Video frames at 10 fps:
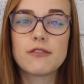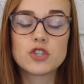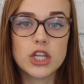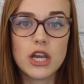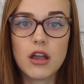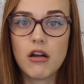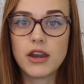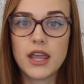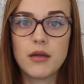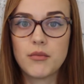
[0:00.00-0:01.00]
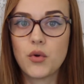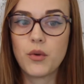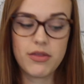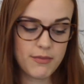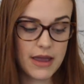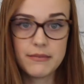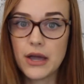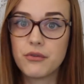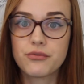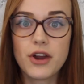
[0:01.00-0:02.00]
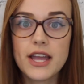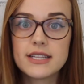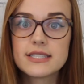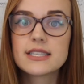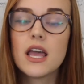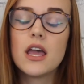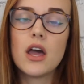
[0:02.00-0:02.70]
of cheating on him with my male friends.